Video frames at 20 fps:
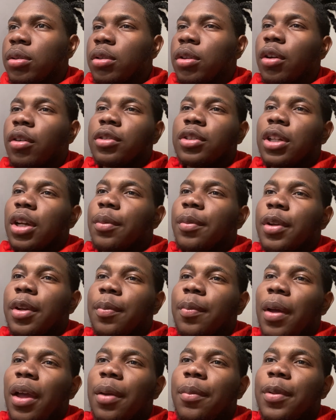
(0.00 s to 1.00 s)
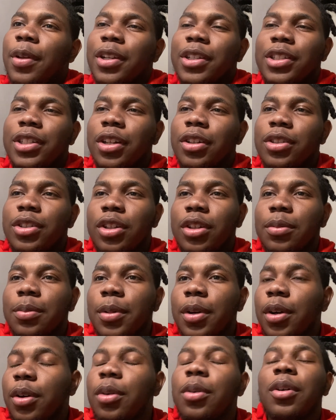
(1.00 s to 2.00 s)
Don't tell me the baby is JoJo,
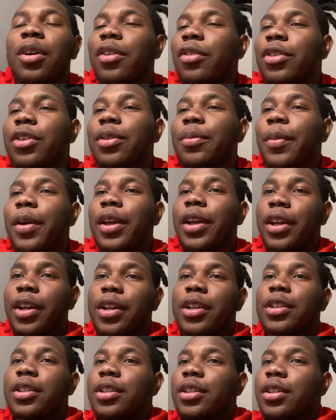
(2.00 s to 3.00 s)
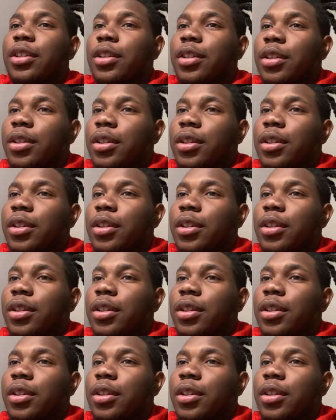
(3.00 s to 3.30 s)
bro. Whoever the main character.